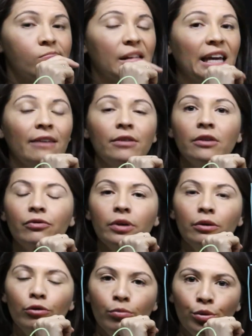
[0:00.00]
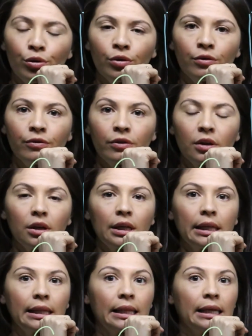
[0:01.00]
if we remove
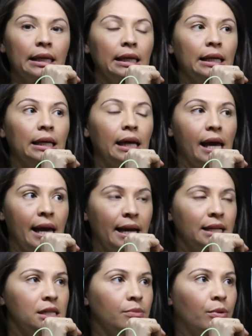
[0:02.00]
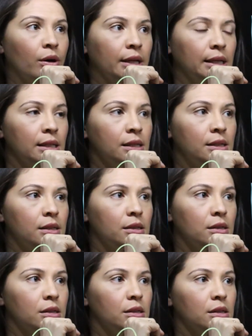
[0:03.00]
the antibodies
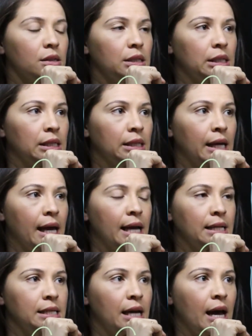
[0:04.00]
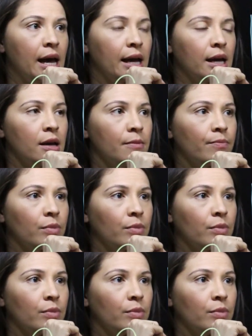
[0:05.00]
here, the anti-A,